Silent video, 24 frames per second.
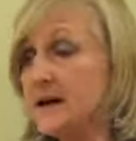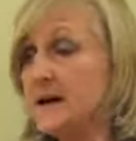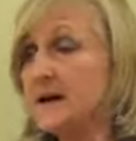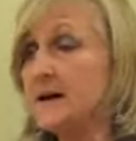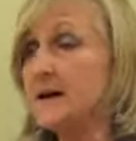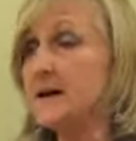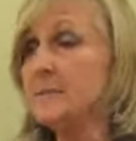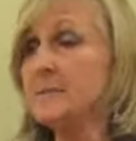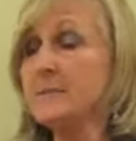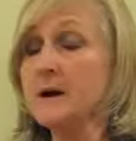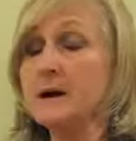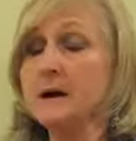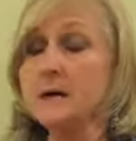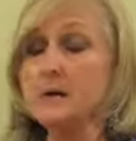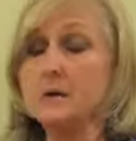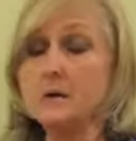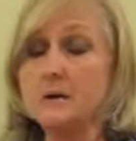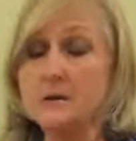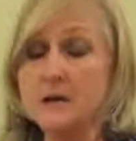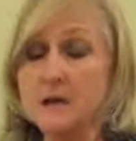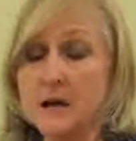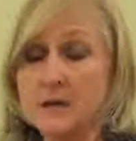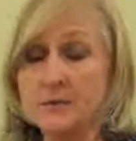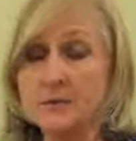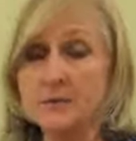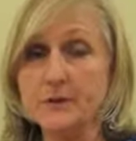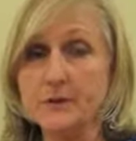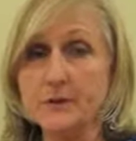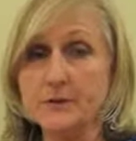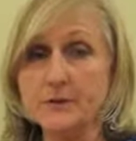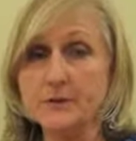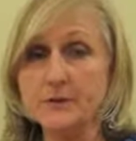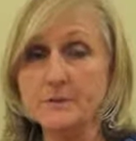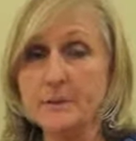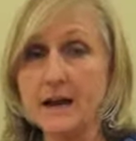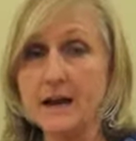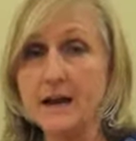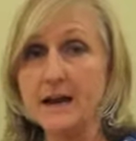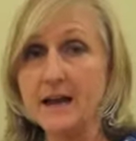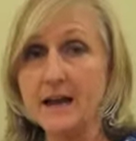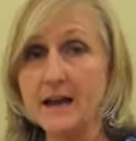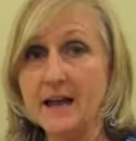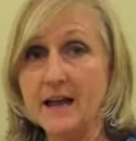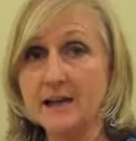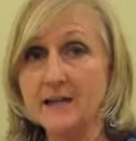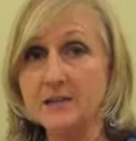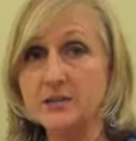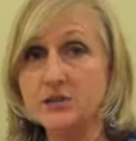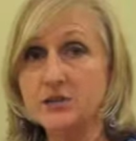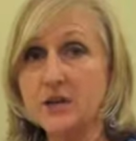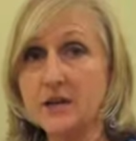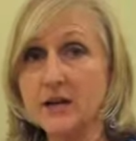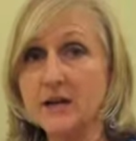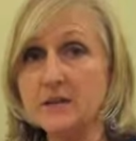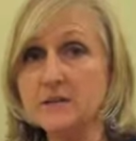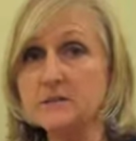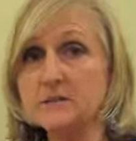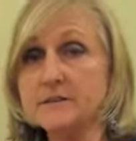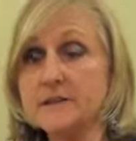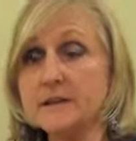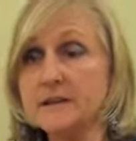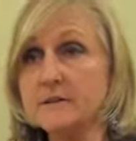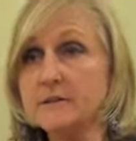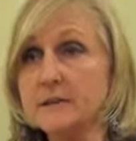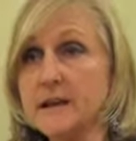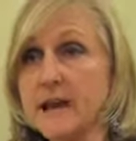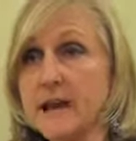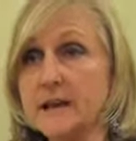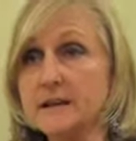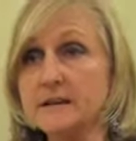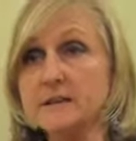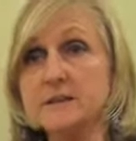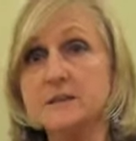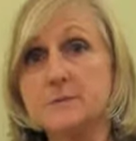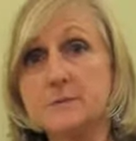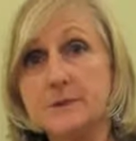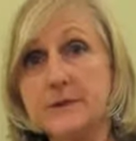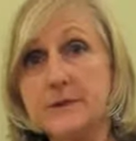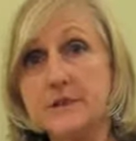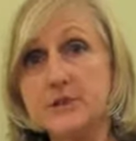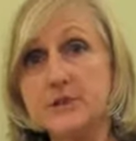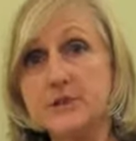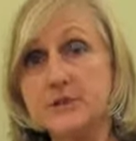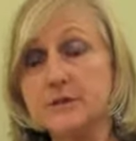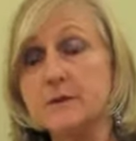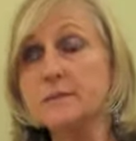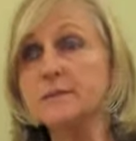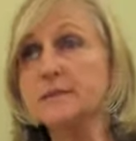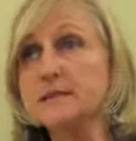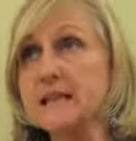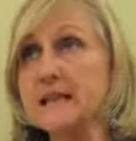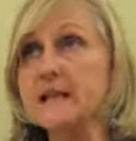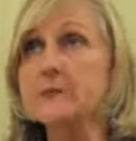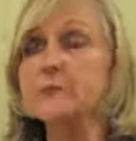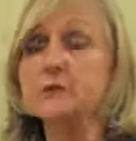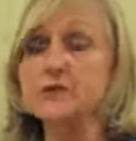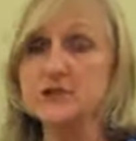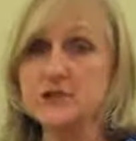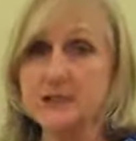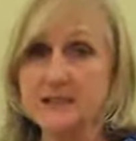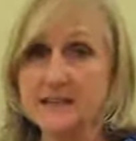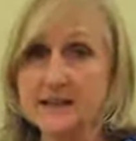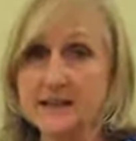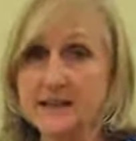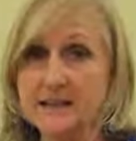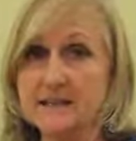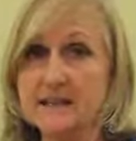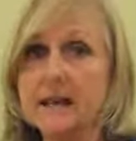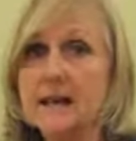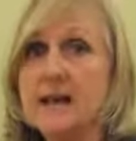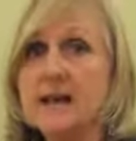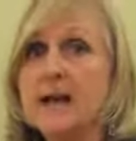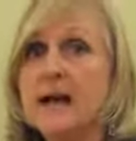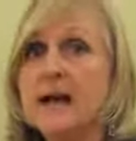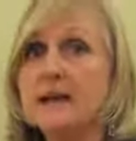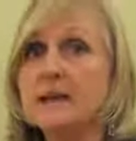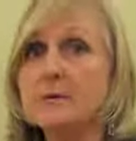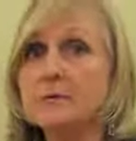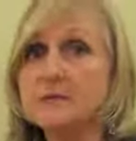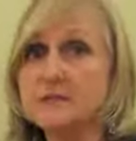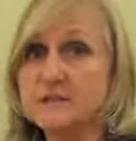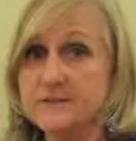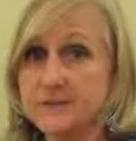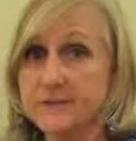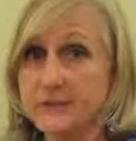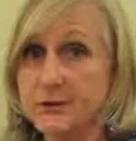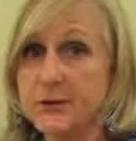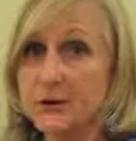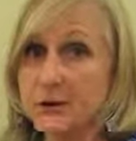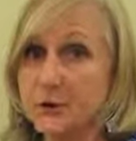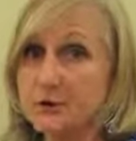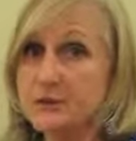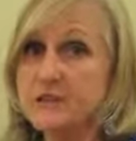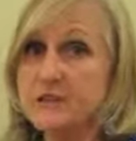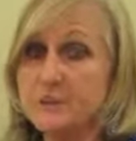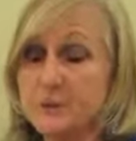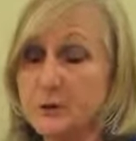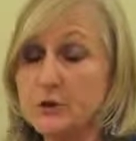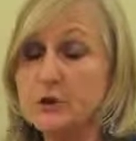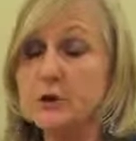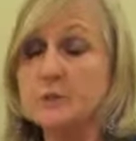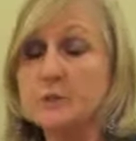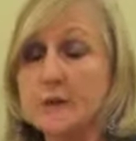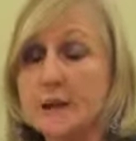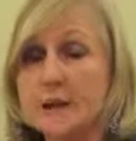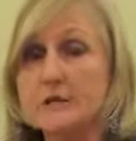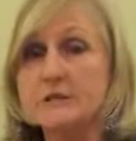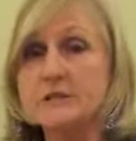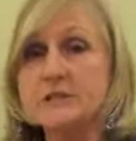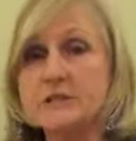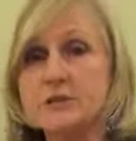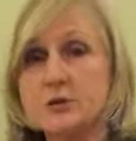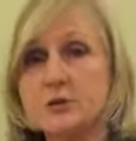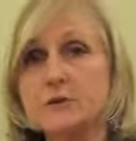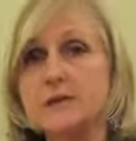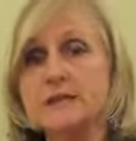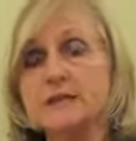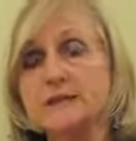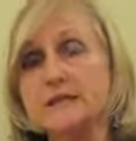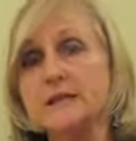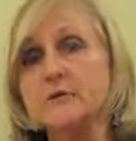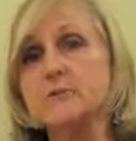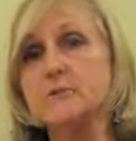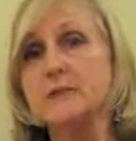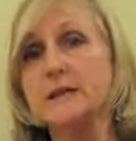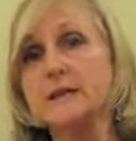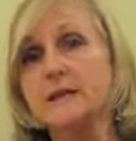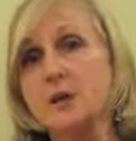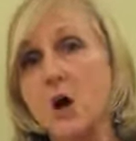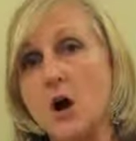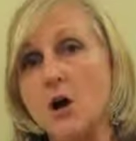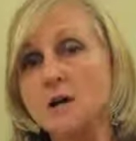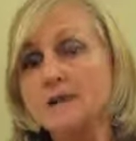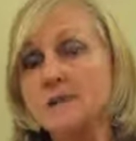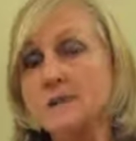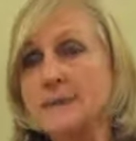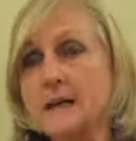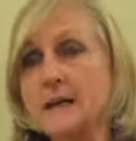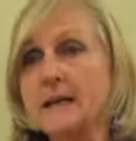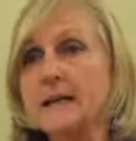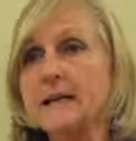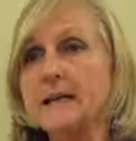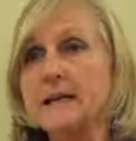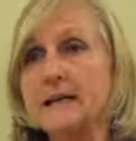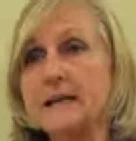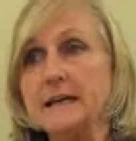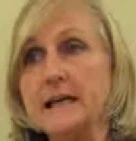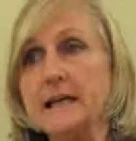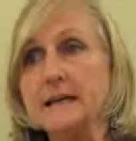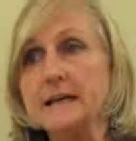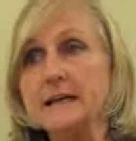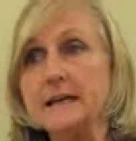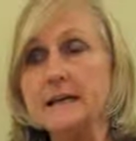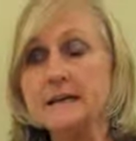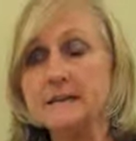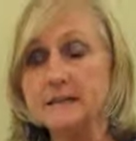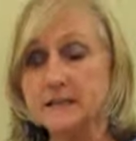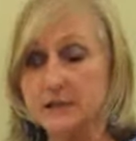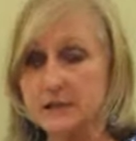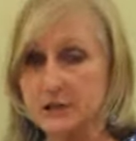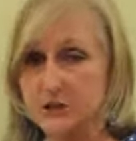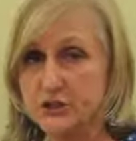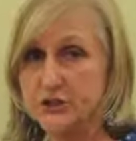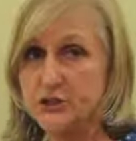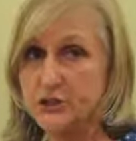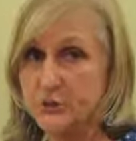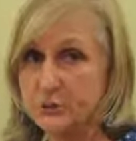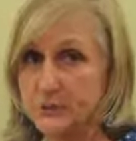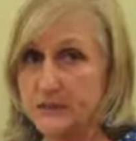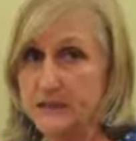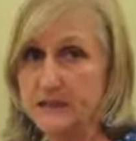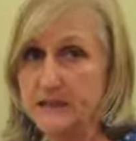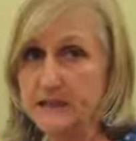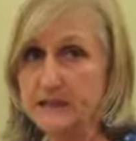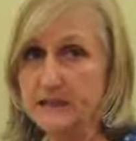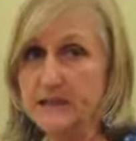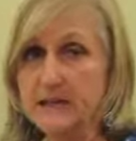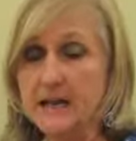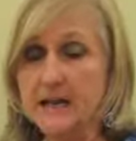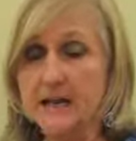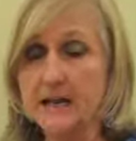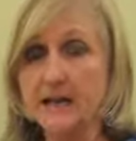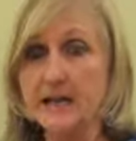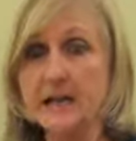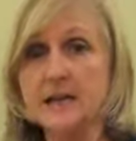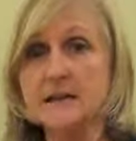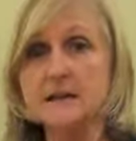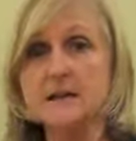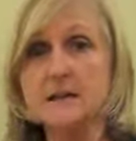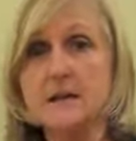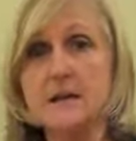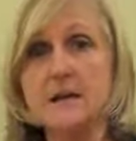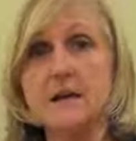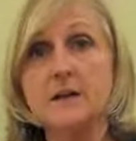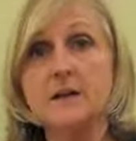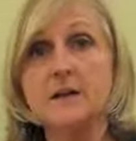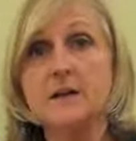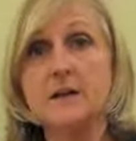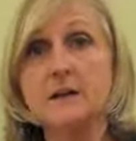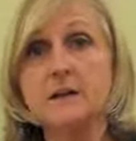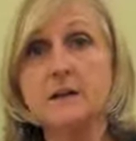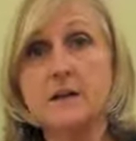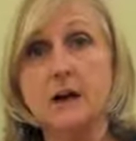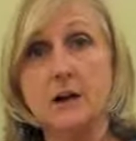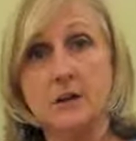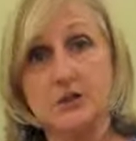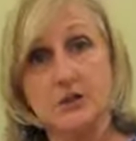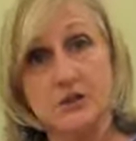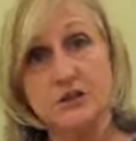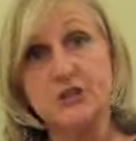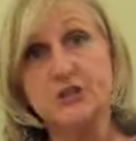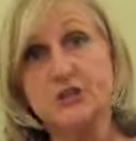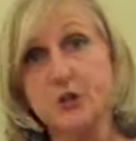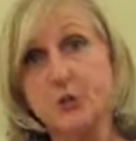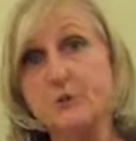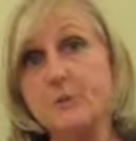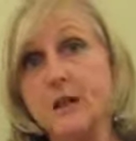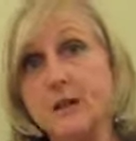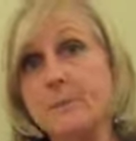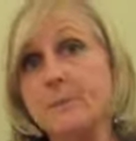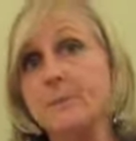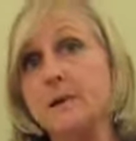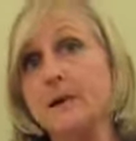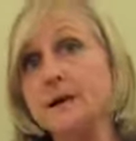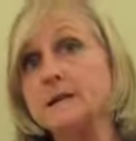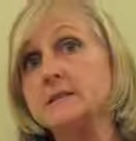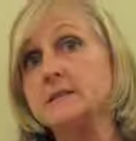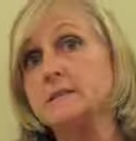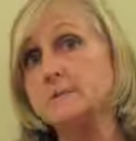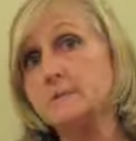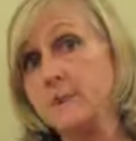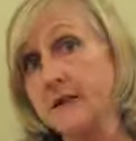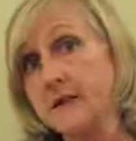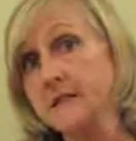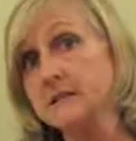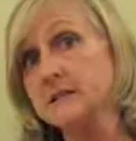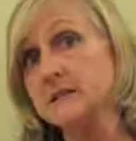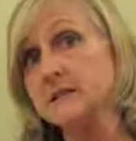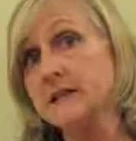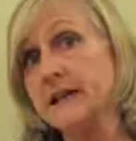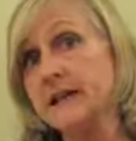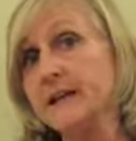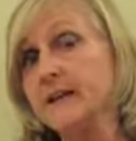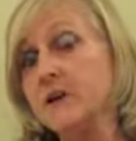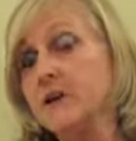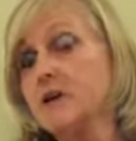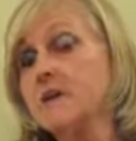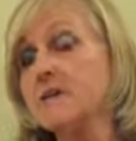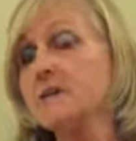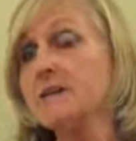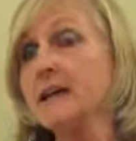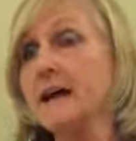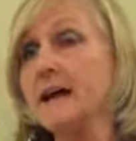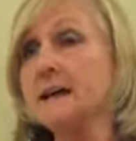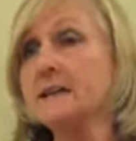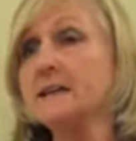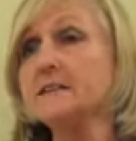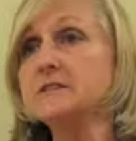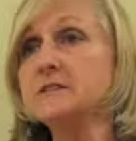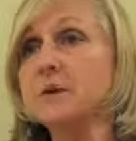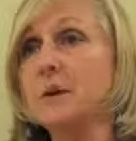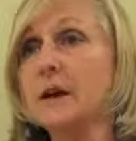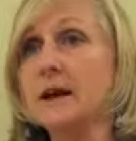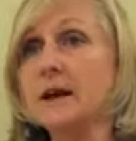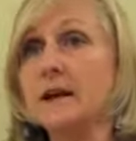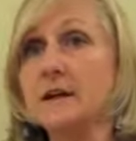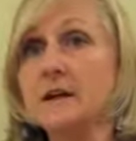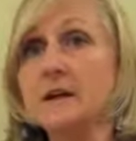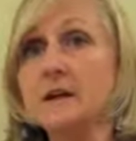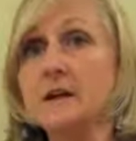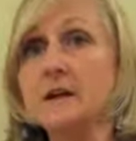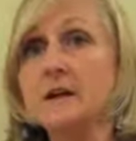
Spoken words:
A couple years back, I had a child that had a speech that was language delayed, and it was very noticeable, and her parents noticed it, and we talked about it, and I did the screening, and she showed up as being delayed on that, and so I